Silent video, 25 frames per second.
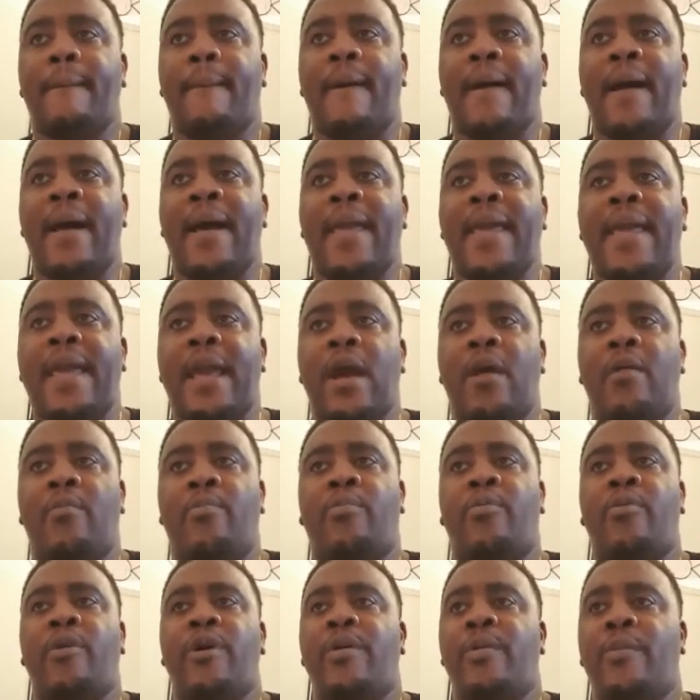I hit a
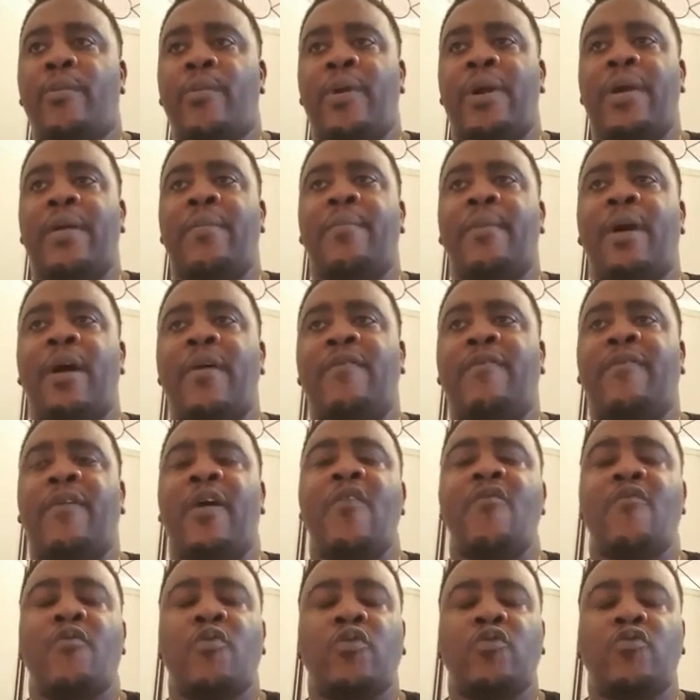point where my
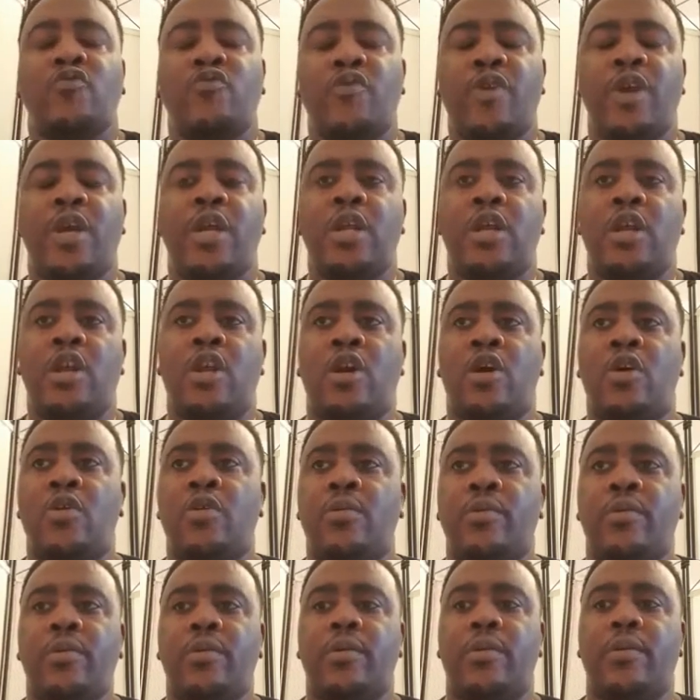faith was really low.
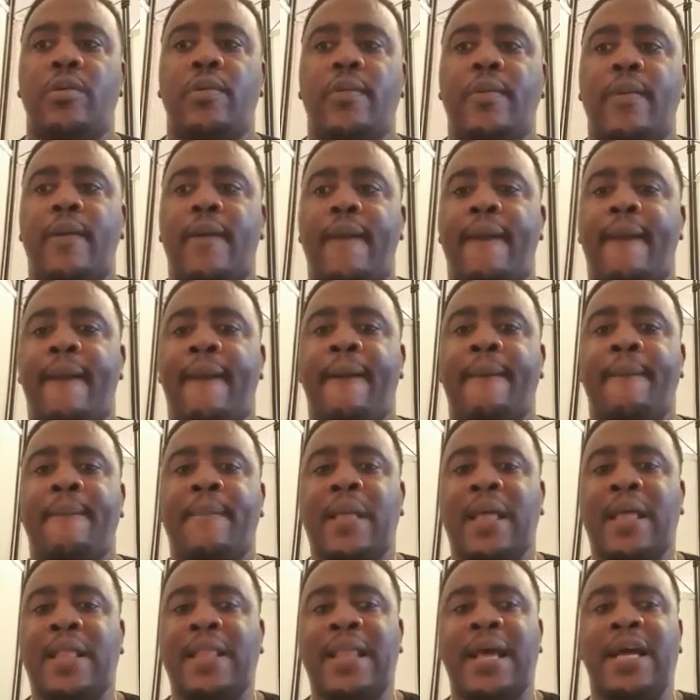
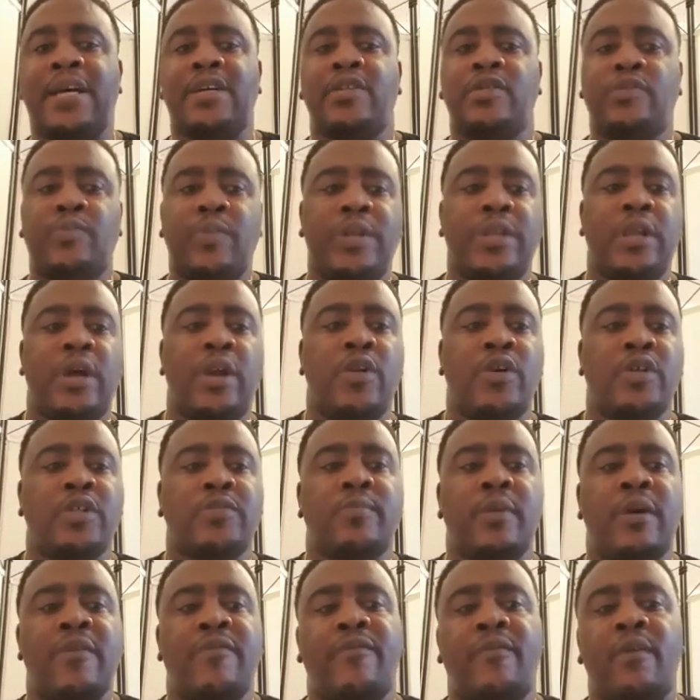And that was when I lost
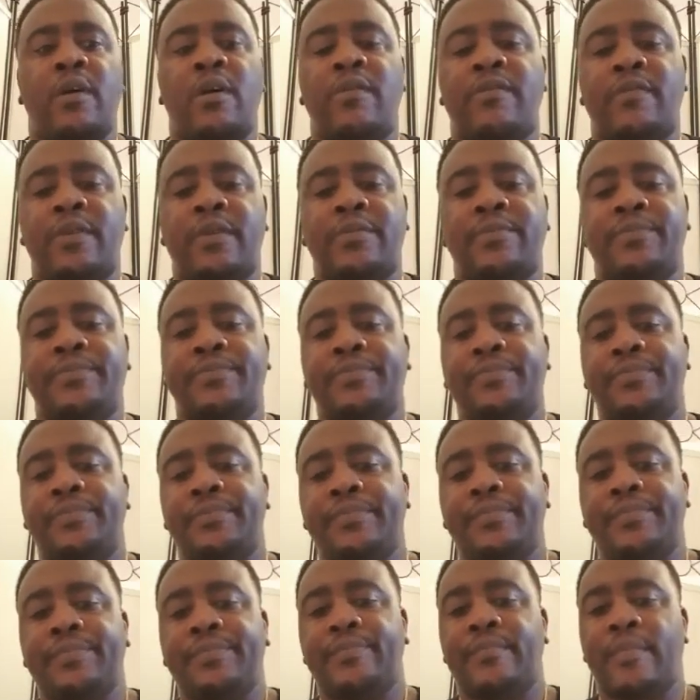my father,
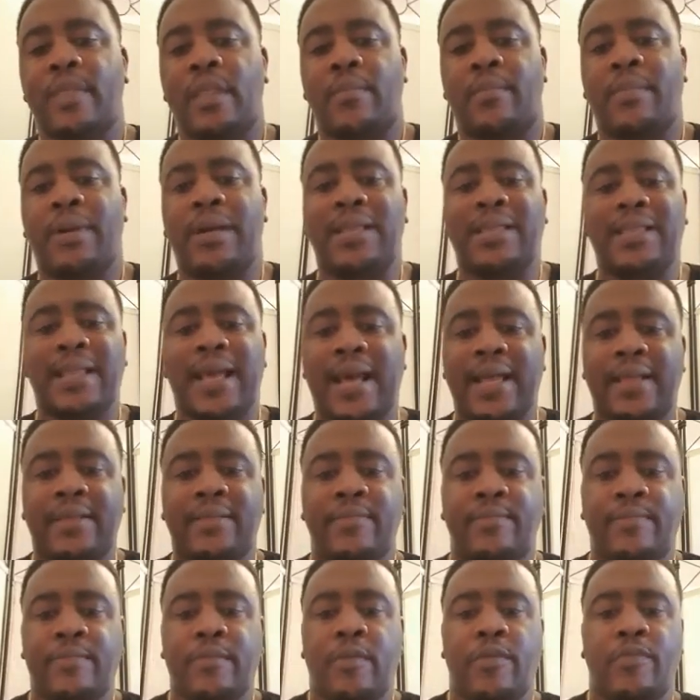my dad,
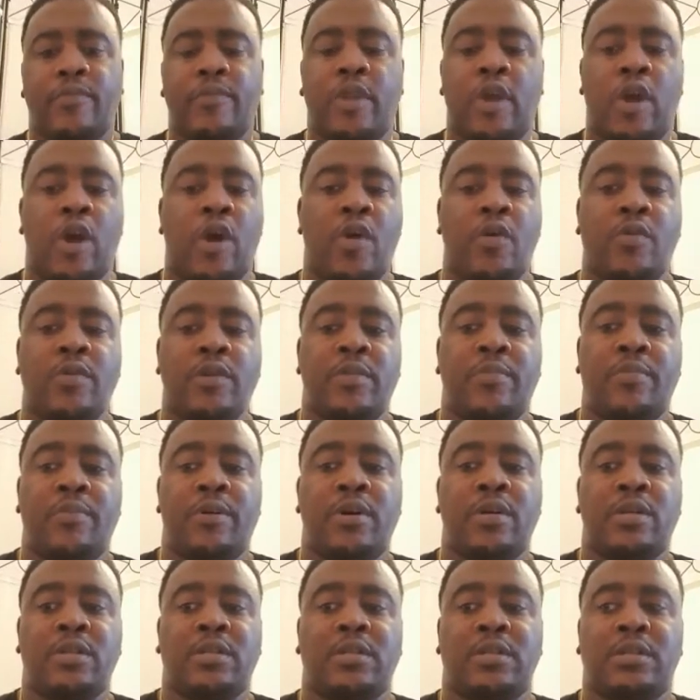the only
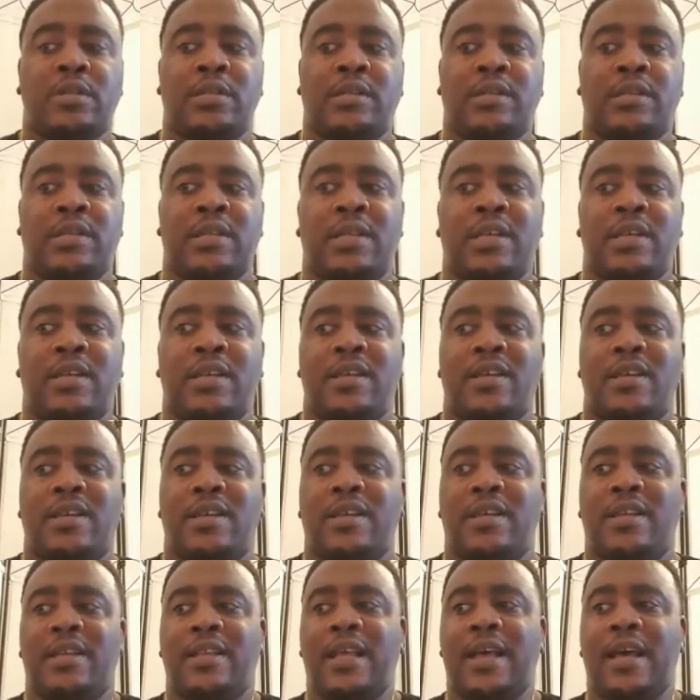person
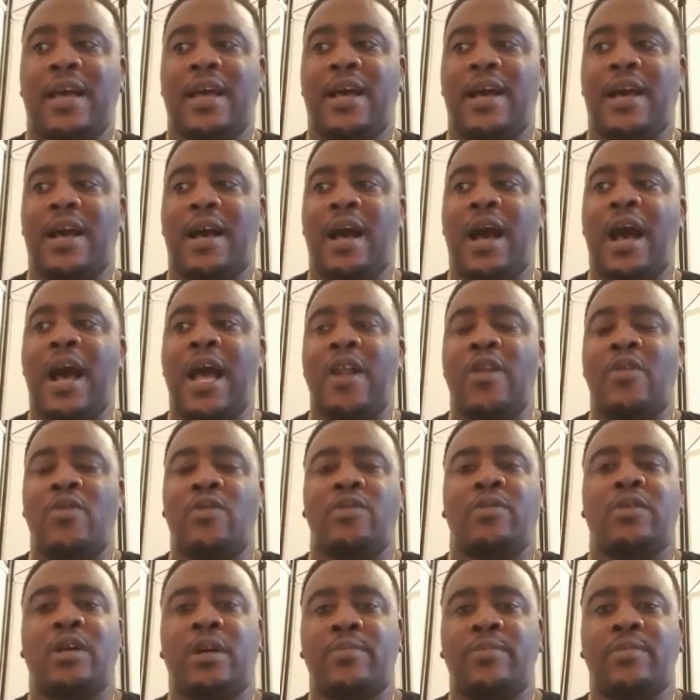that I
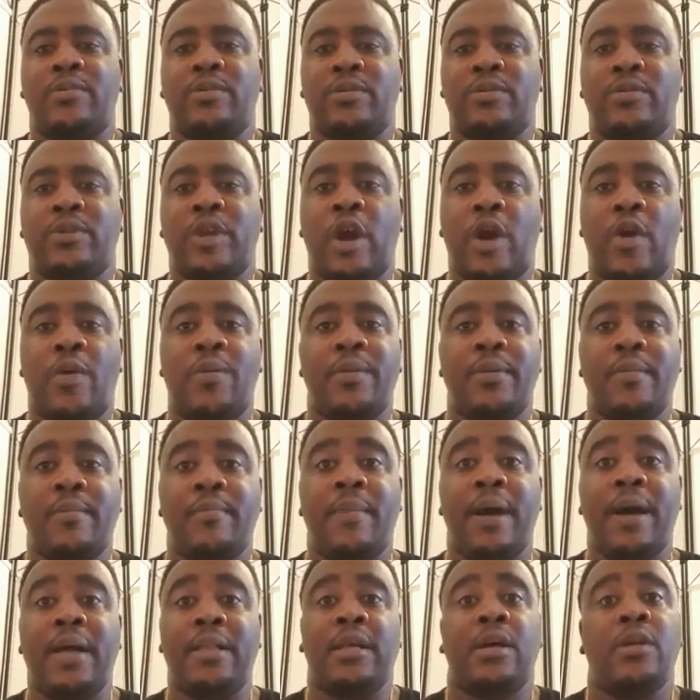looked up to, the only
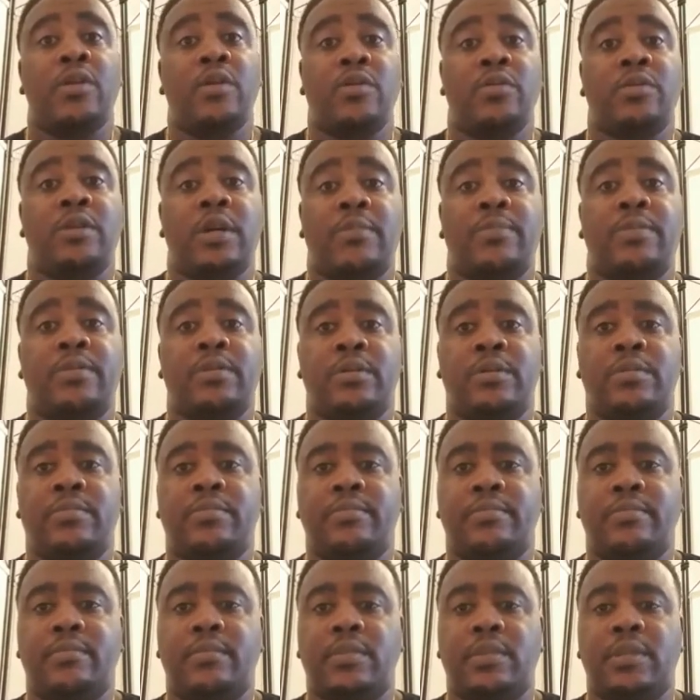man I looked up to.
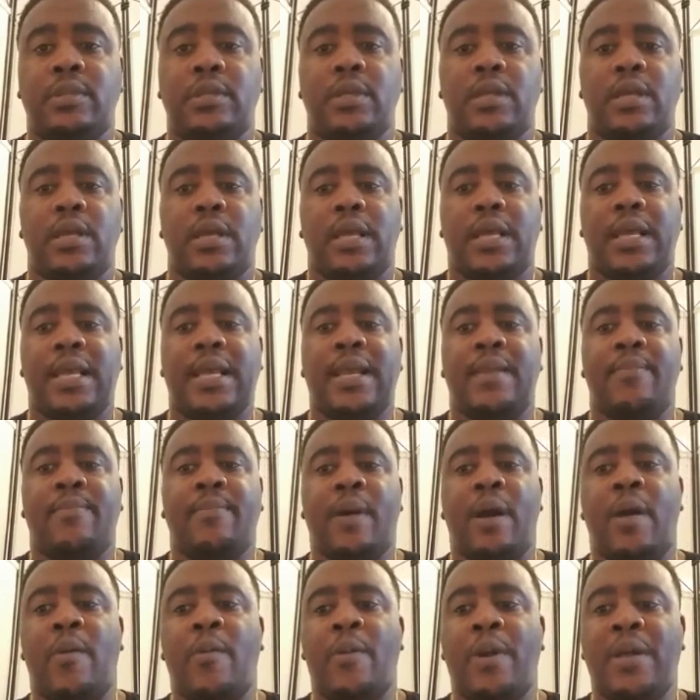
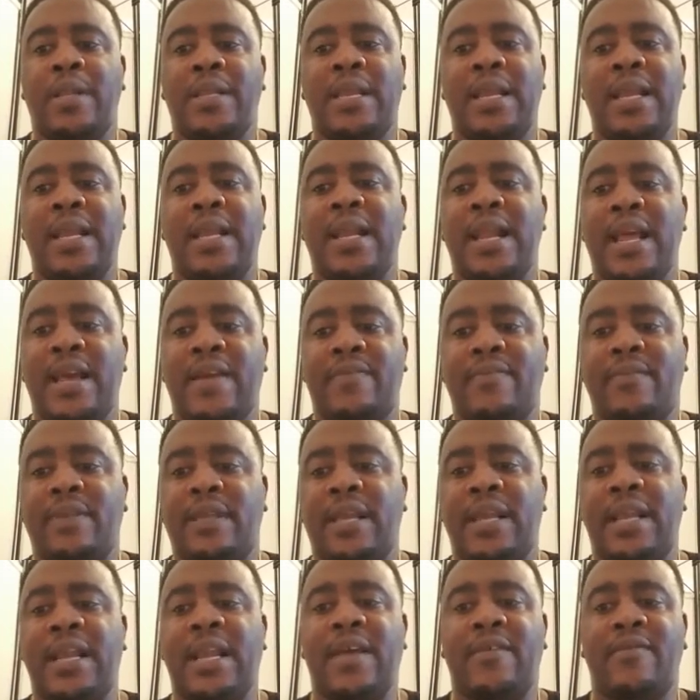But when he left,
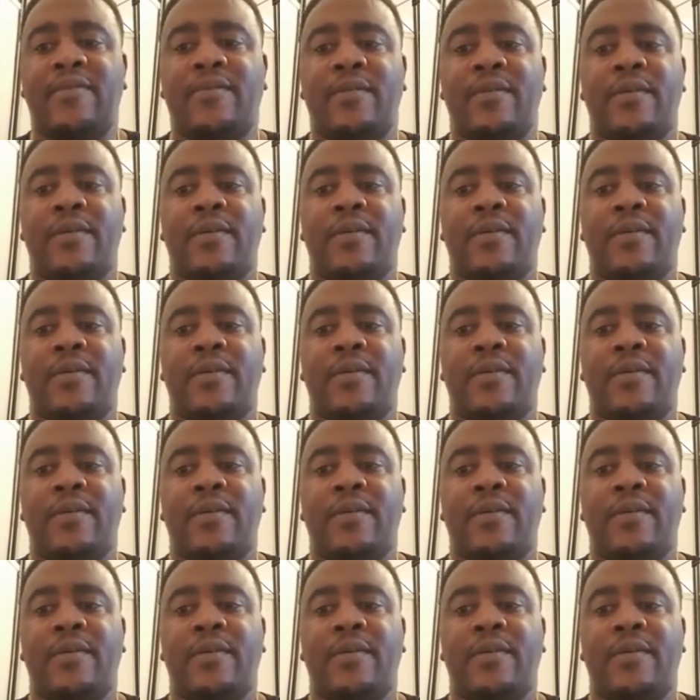he left